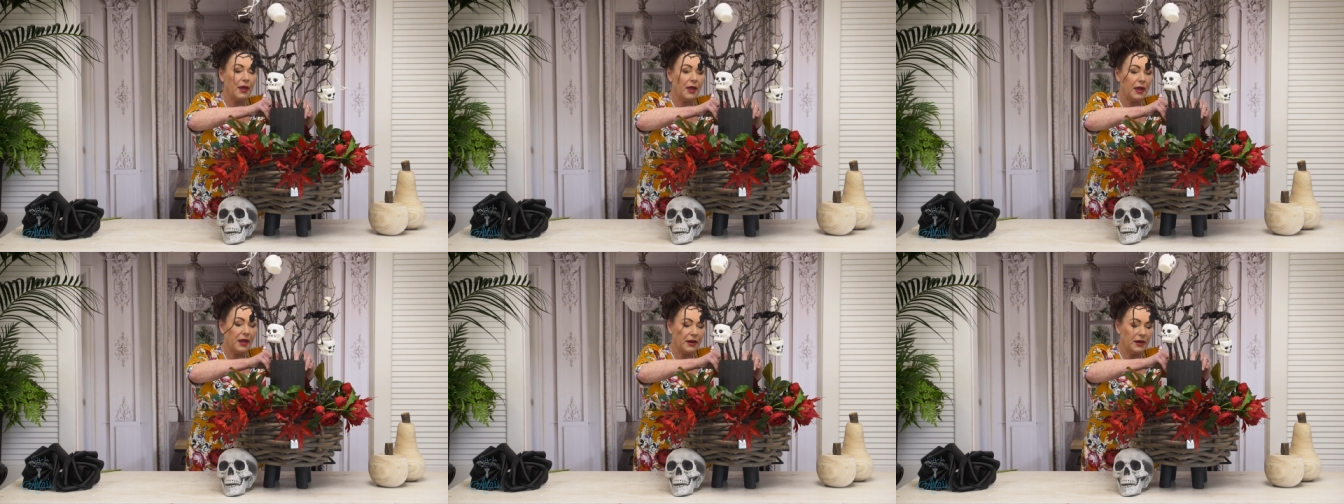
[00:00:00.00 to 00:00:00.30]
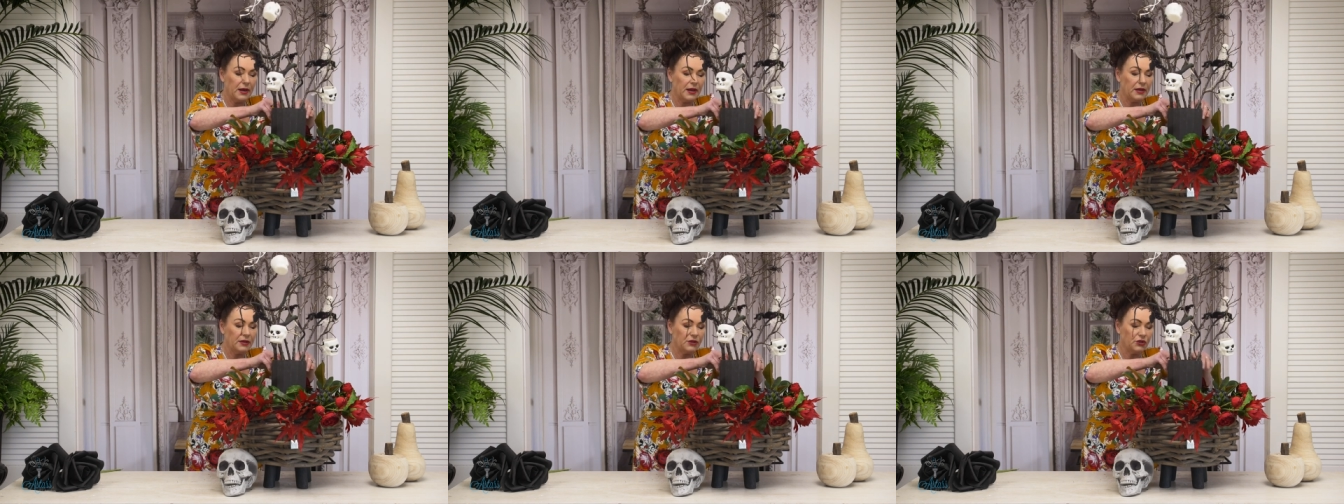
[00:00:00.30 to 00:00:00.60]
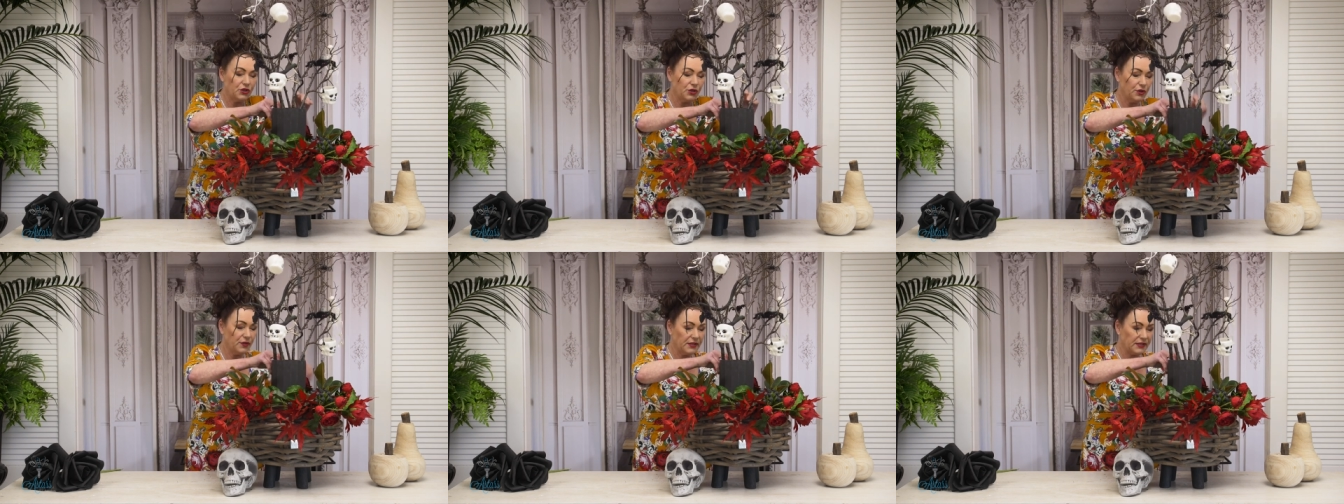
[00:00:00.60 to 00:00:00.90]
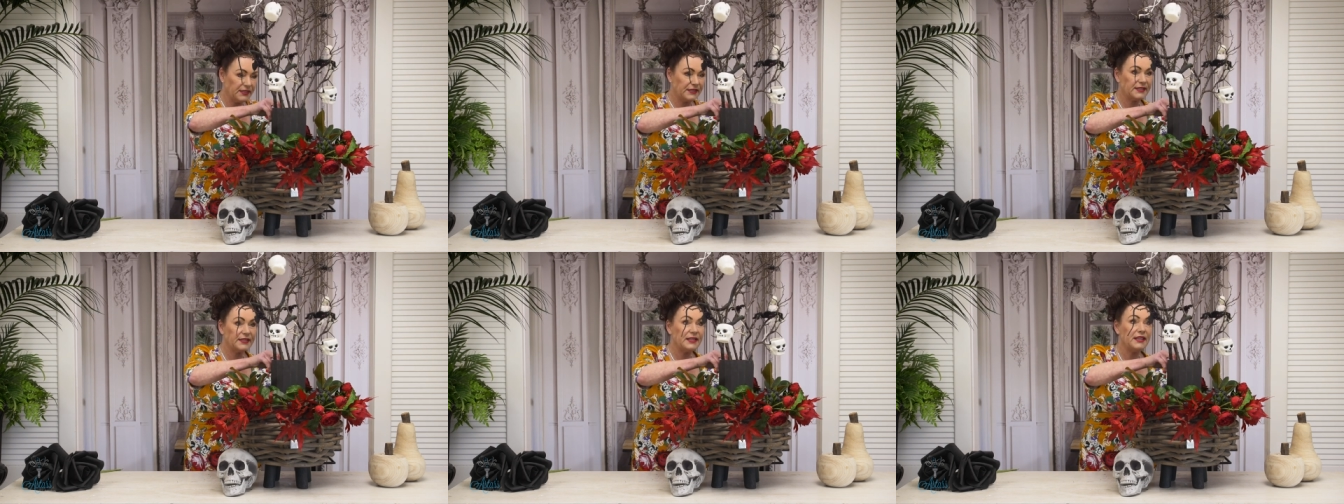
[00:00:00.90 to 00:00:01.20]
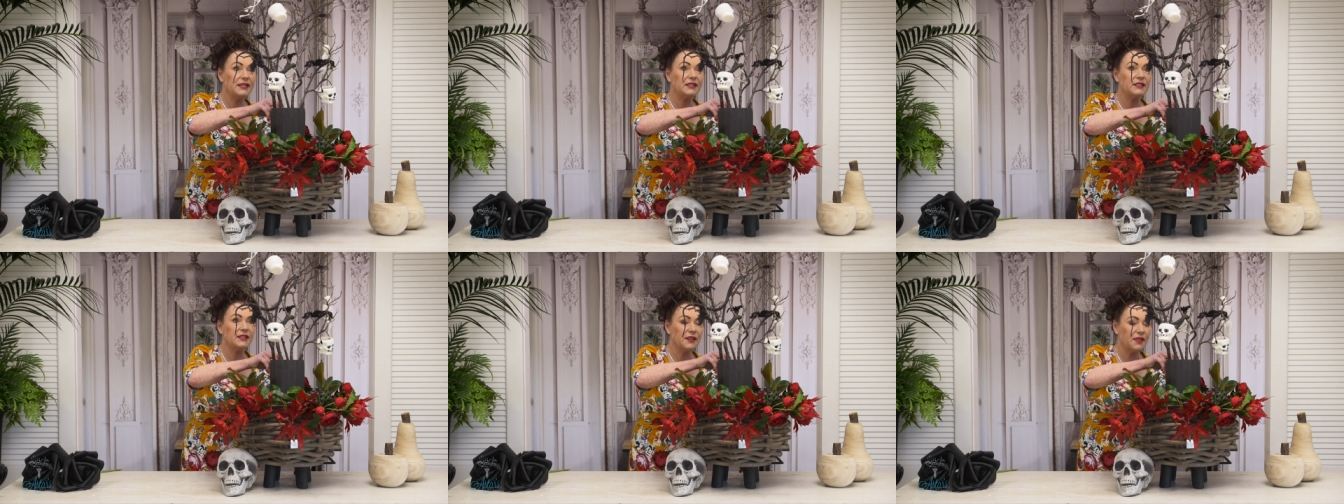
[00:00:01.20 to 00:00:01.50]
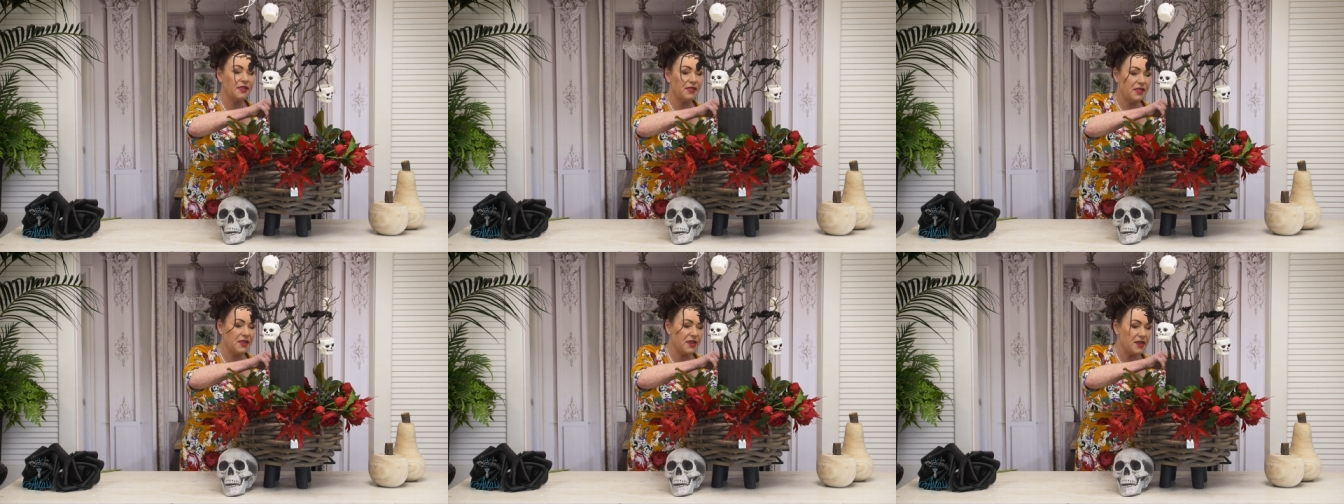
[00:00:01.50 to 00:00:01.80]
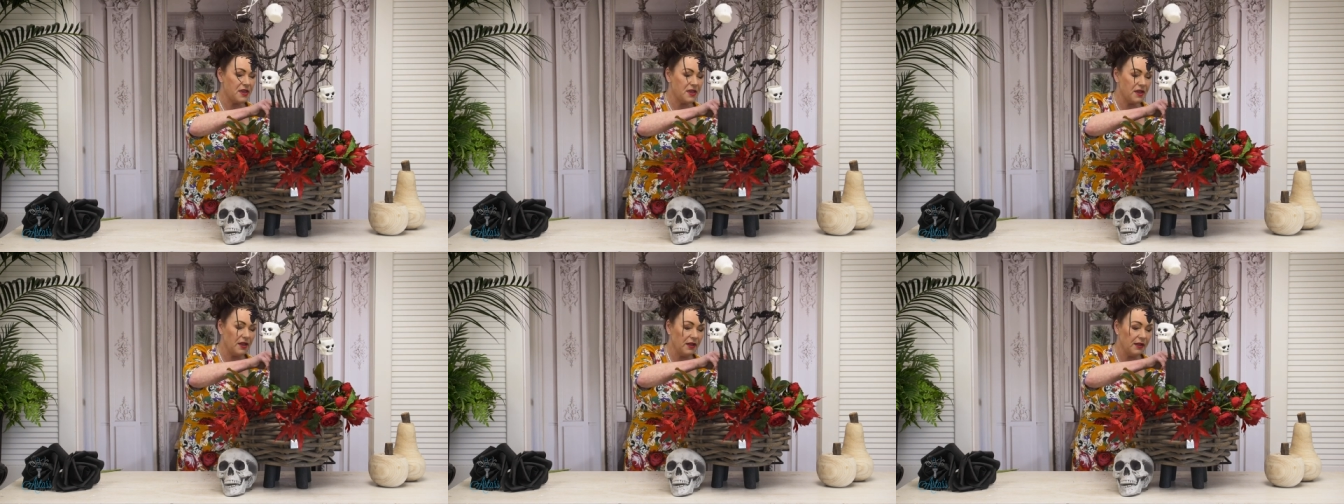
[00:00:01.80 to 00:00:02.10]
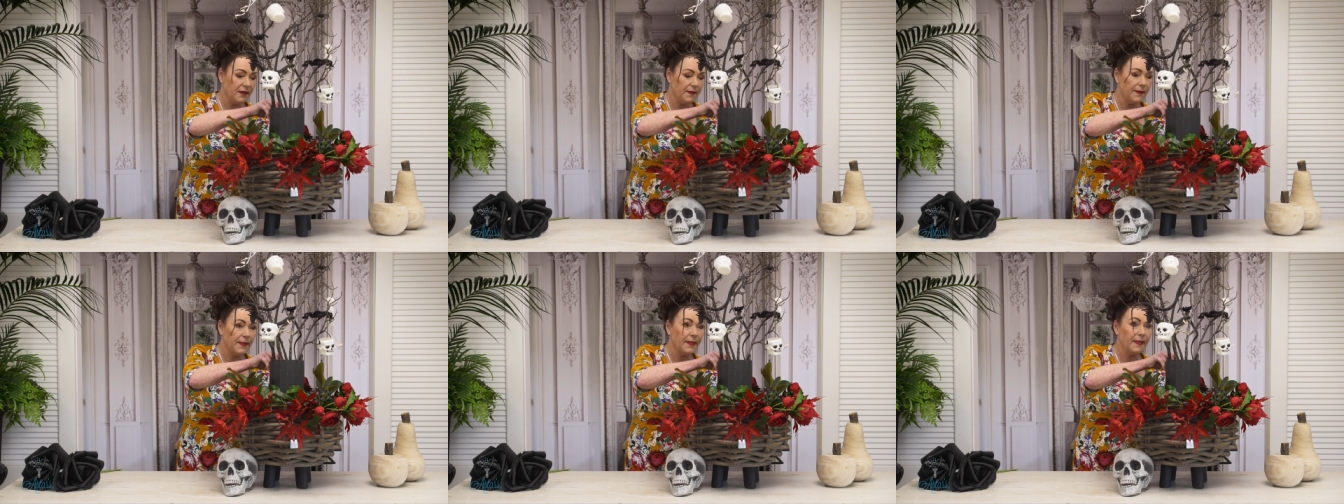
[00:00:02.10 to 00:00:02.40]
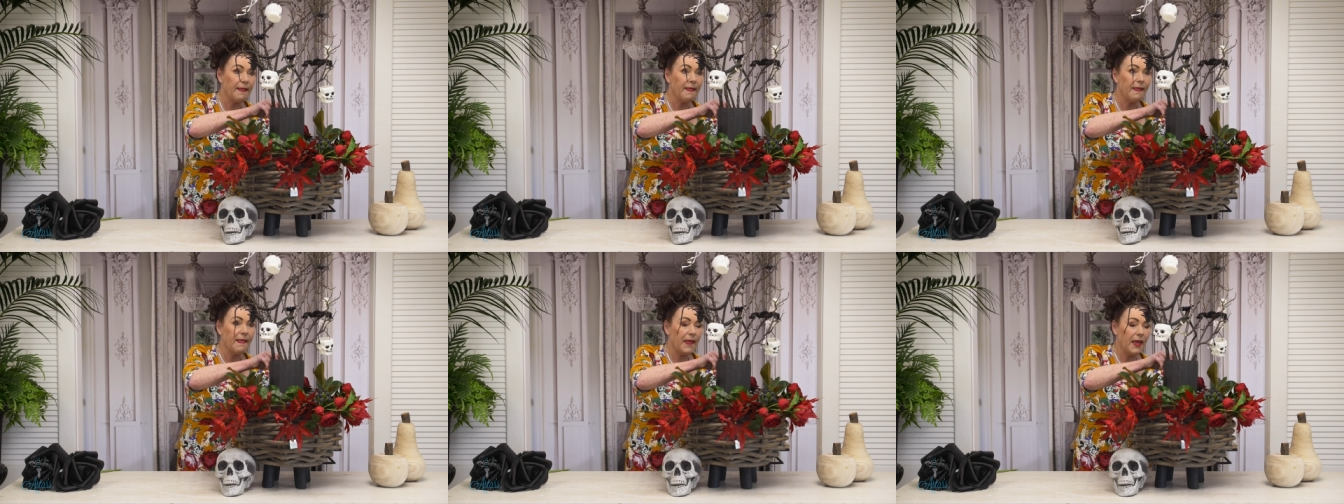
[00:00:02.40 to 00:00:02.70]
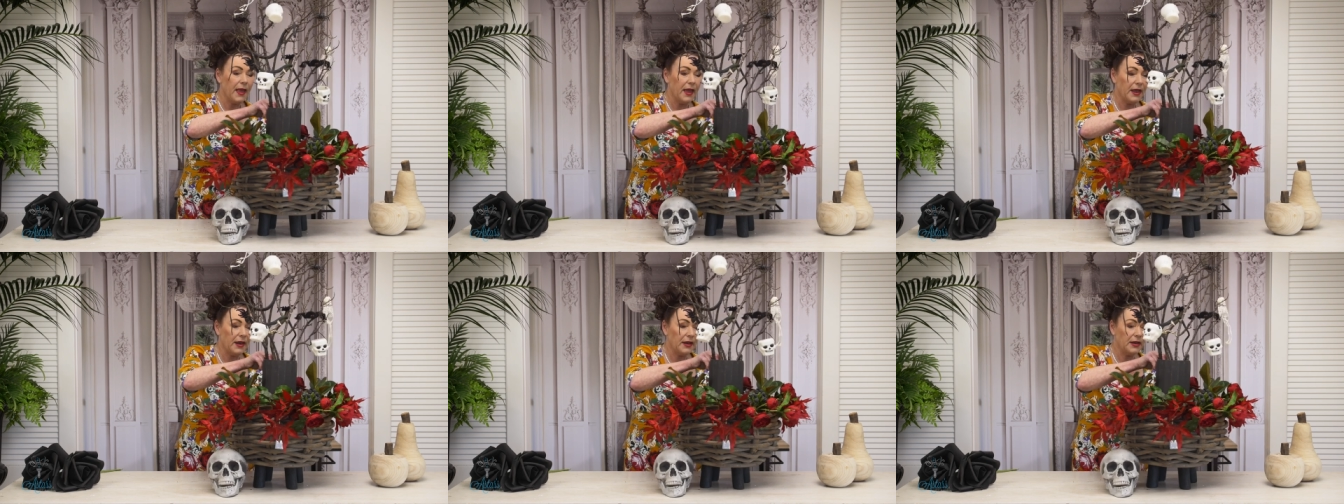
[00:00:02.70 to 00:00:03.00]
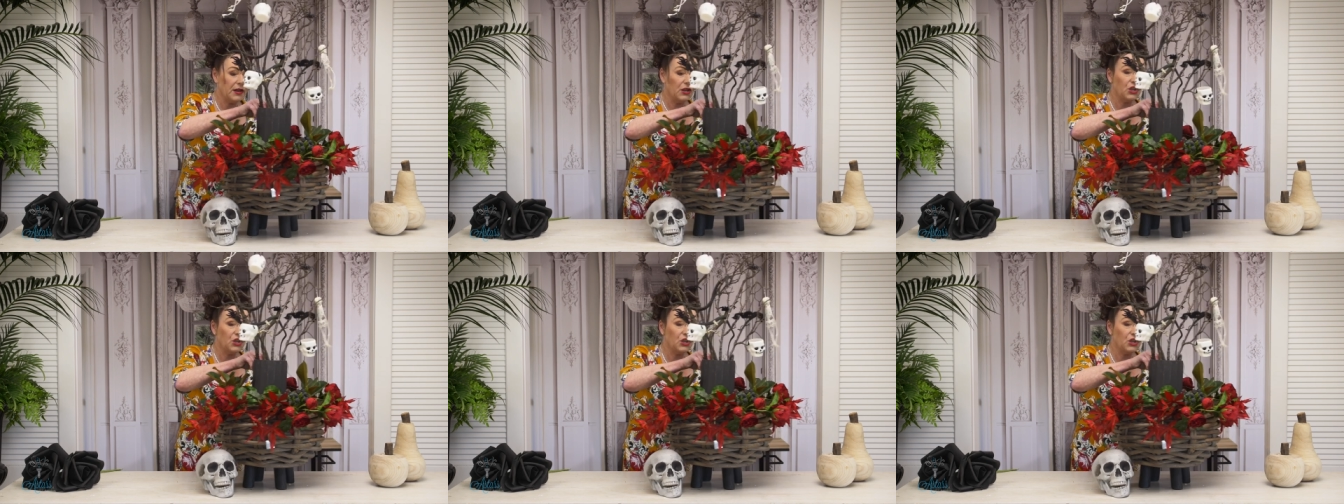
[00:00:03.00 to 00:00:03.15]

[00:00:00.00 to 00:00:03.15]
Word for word: and into the center there. And